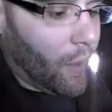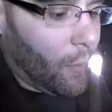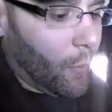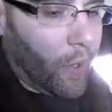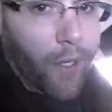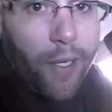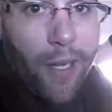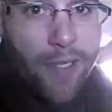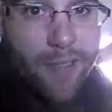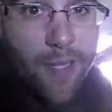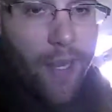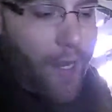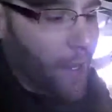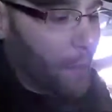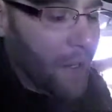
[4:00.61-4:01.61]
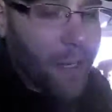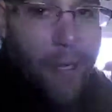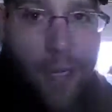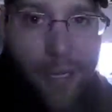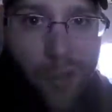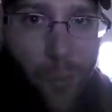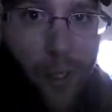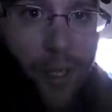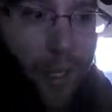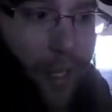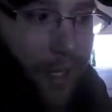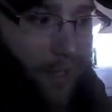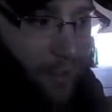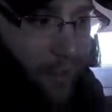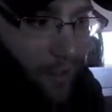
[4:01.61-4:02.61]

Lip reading: what can I say? I mean, it is what it is.